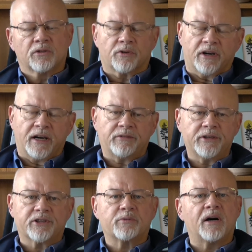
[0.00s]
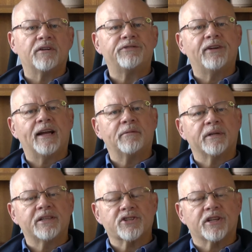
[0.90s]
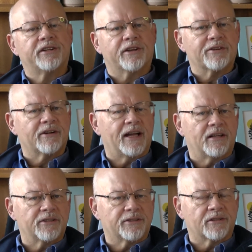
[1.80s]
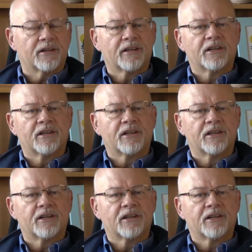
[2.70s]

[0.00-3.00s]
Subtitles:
For every 12 families, another elder